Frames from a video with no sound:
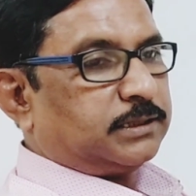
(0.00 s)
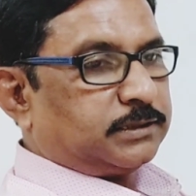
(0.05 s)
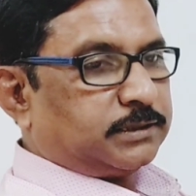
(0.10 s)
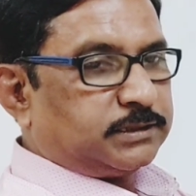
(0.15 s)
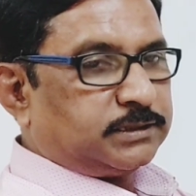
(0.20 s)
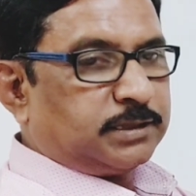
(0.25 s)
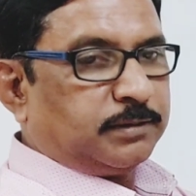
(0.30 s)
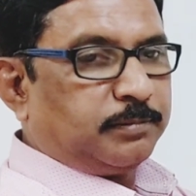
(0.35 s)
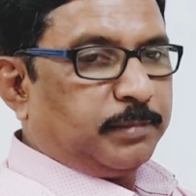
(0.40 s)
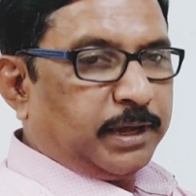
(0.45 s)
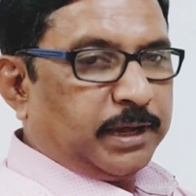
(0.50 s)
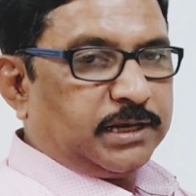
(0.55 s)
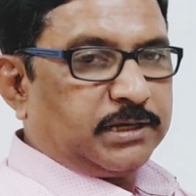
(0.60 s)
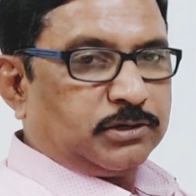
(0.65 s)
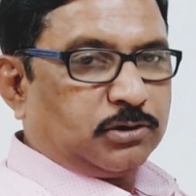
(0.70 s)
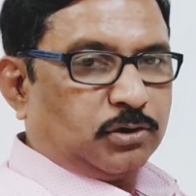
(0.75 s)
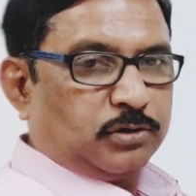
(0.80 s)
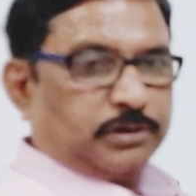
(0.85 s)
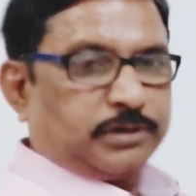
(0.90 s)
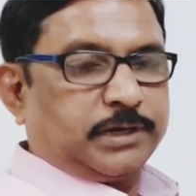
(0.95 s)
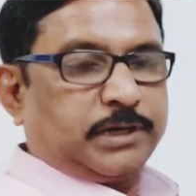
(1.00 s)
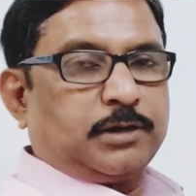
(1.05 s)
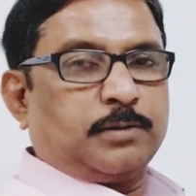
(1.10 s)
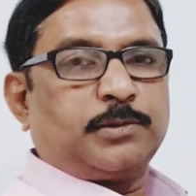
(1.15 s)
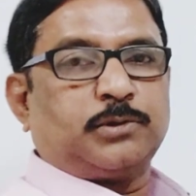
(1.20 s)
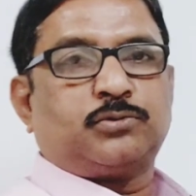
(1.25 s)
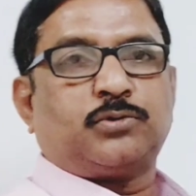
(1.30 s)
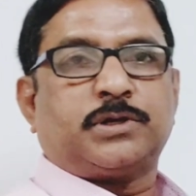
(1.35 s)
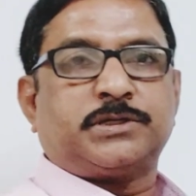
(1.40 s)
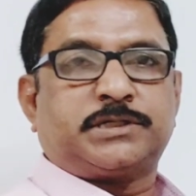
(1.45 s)
This is the main content
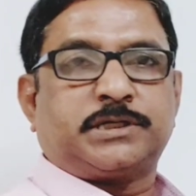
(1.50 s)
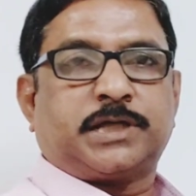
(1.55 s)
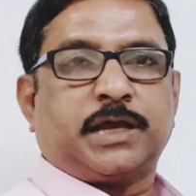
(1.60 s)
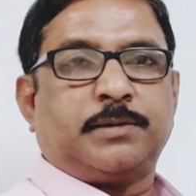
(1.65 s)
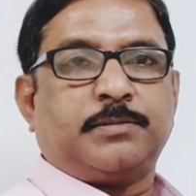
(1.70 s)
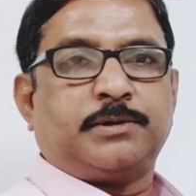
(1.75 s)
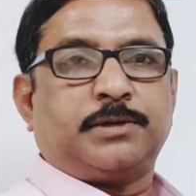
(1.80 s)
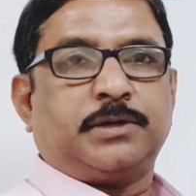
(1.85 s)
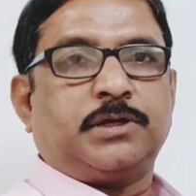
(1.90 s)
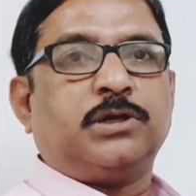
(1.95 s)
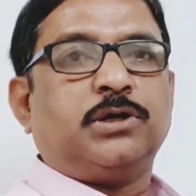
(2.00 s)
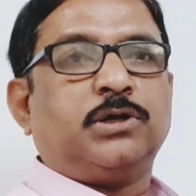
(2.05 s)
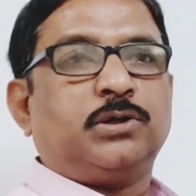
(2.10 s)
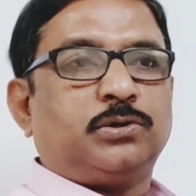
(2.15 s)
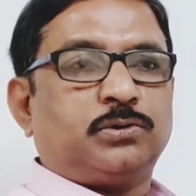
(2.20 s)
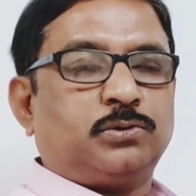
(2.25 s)
of the thoracic cavity.